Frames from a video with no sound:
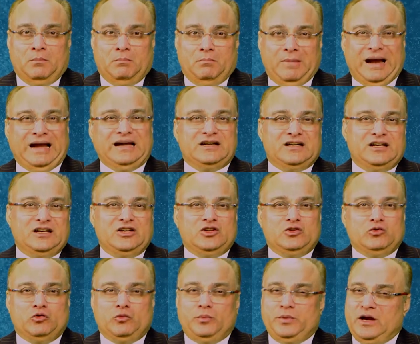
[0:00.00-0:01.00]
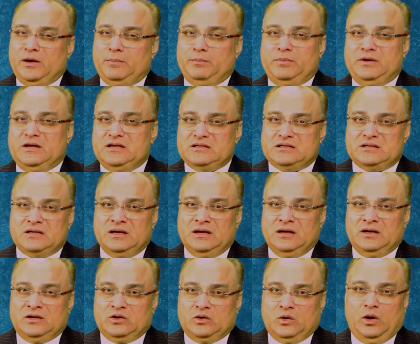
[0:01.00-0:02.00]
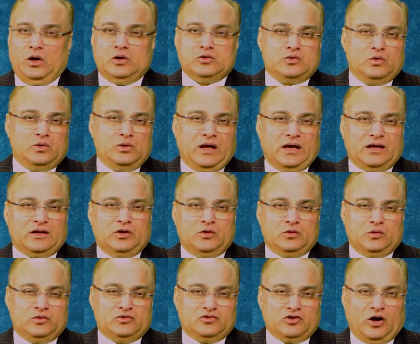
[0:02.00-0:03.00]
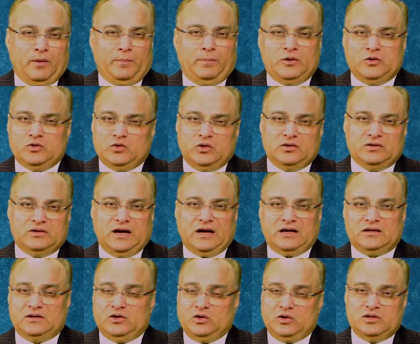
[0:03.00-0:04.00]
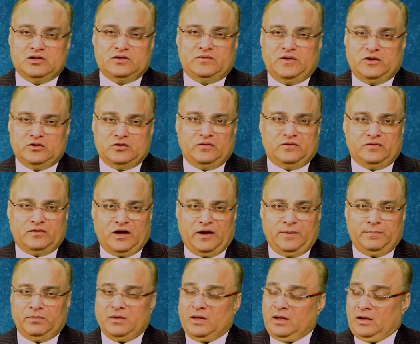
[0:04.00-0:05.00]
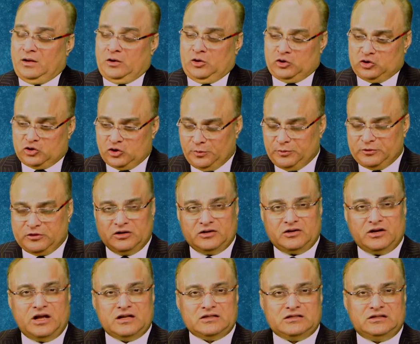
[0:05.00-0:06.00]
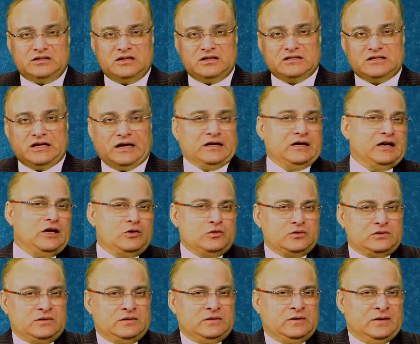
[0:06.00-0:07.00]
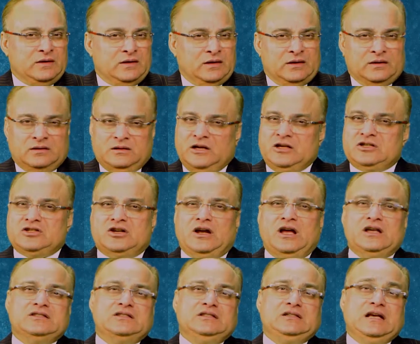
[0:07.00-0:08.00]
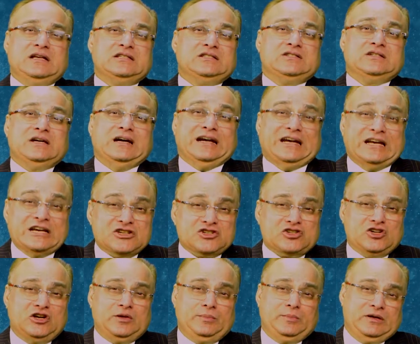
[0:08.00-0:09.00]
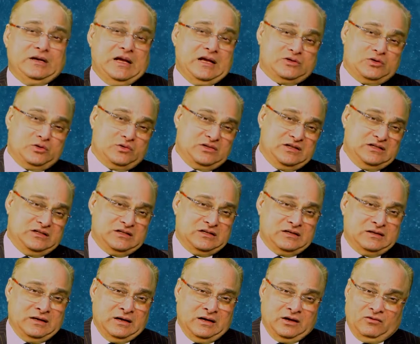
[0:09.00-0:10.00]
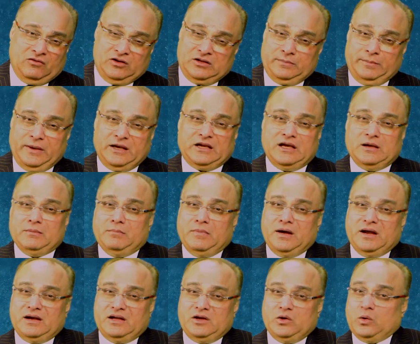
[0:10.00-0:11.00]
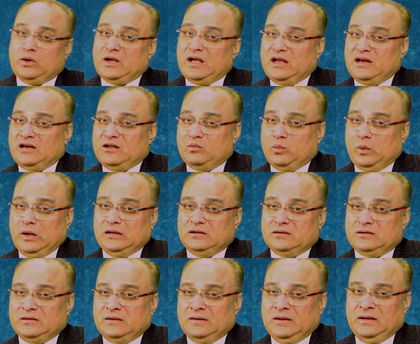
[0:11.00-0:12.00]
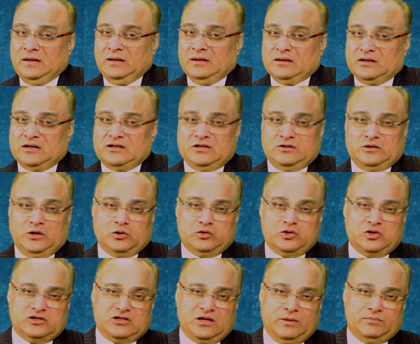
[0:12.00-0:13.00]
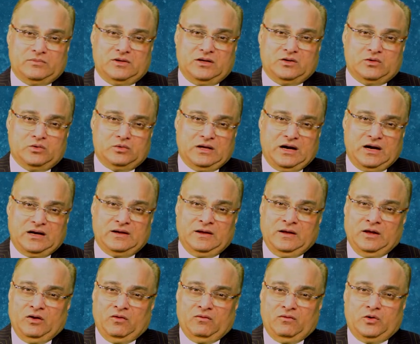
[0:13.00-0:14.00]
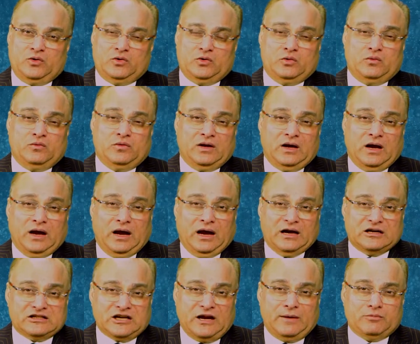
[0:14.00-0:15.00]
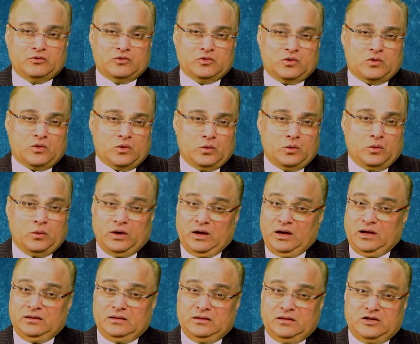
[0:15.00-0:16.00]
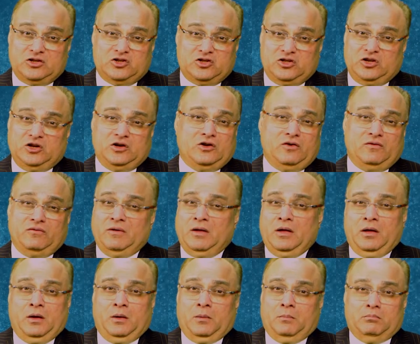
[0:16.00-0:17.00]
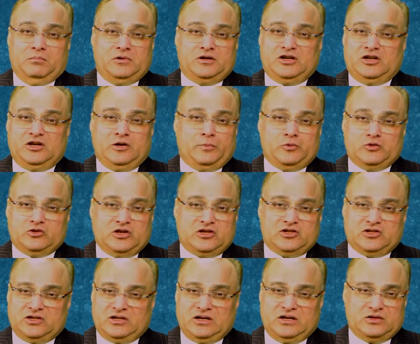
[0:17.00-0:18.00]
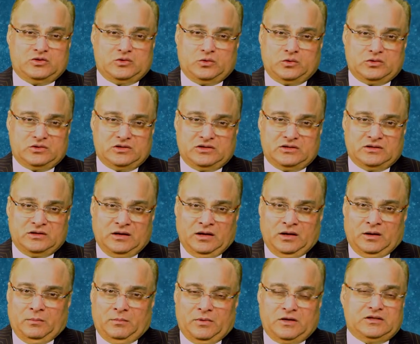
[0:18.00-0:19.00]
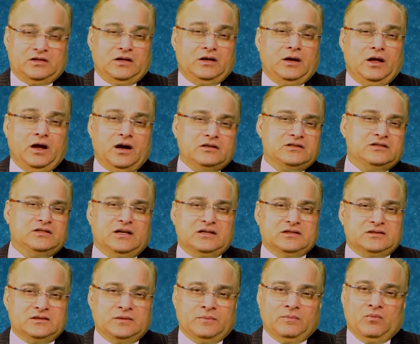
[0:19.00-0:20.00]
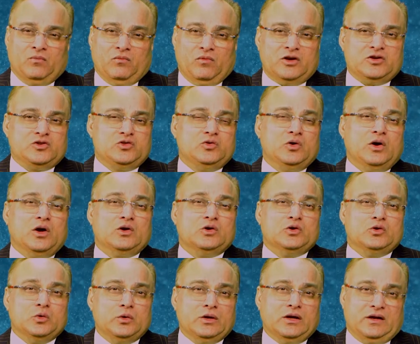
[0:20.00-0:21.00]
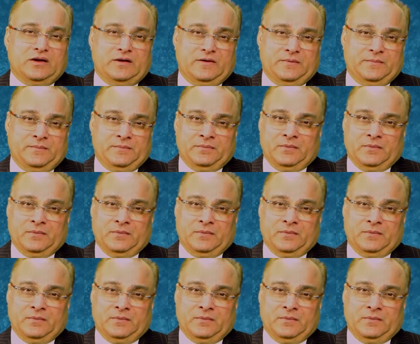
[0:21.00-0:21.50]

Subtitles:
Mentally, you would be at peace. You're also likely to sharpen your intellect during this phase of time. Jupiter transit in second house. This transit has traditionally been associated with making money or gaining wealth. This is also something to that, for you will attempt to grow in the sheer of material possession and resources. But in the large sense, what you are doing